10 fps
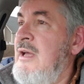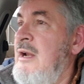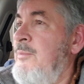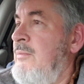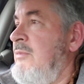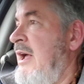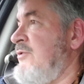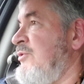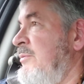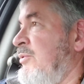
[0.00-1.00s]
kind of
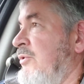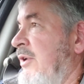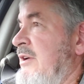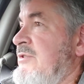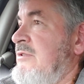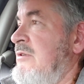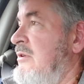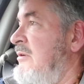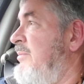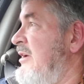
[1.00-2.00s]
naturally progressed to
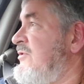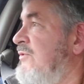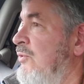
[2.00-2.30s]
the best